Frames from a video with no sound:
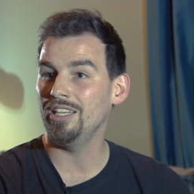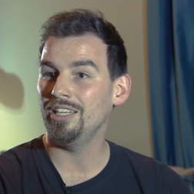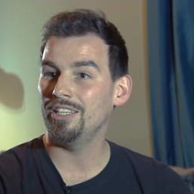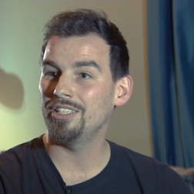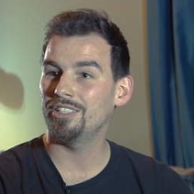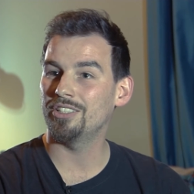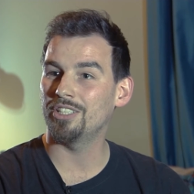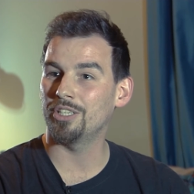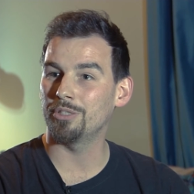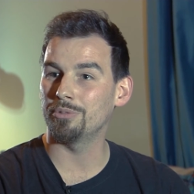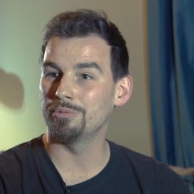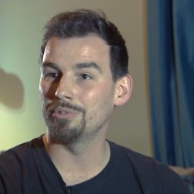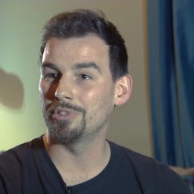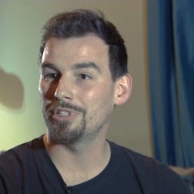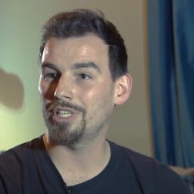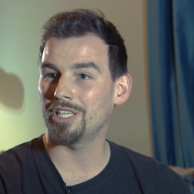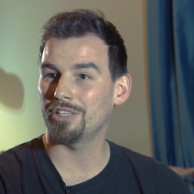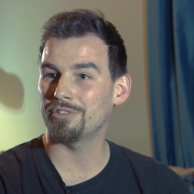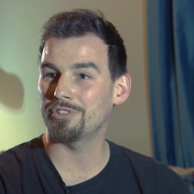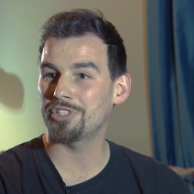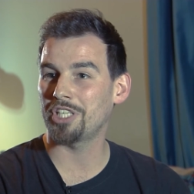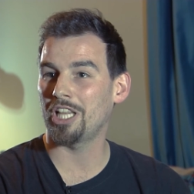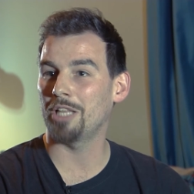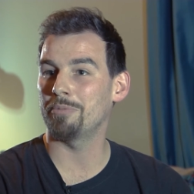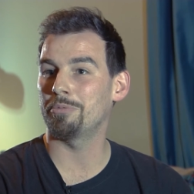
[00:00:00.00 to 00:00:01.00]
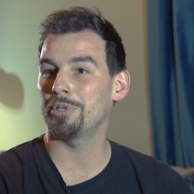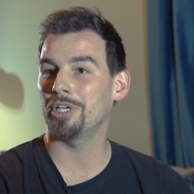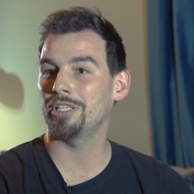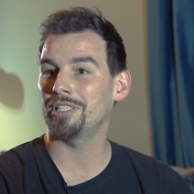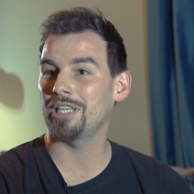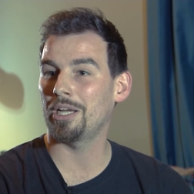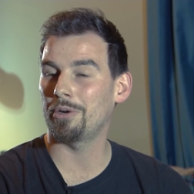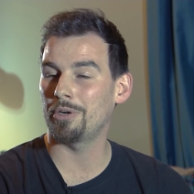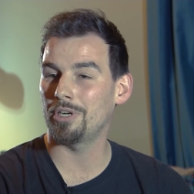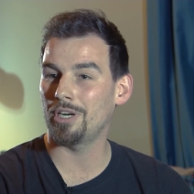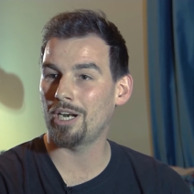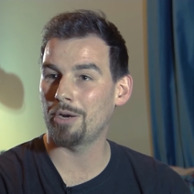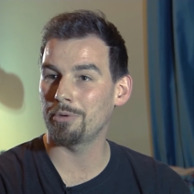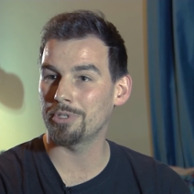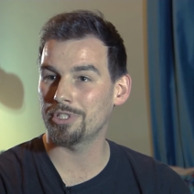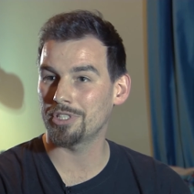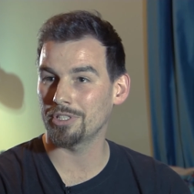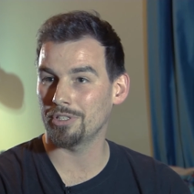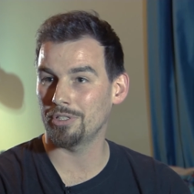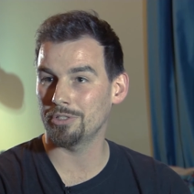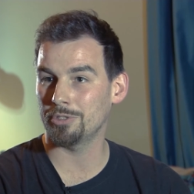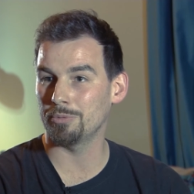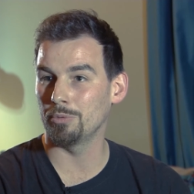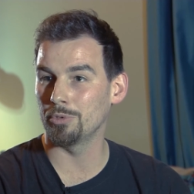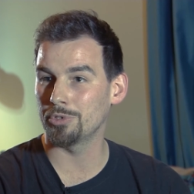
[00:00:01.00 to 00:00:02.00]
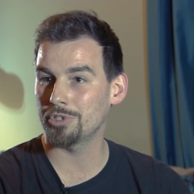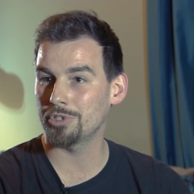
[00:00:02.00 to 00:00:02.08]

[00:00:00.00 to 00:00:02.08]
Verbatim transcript: you know, kind of celebrate our, our su small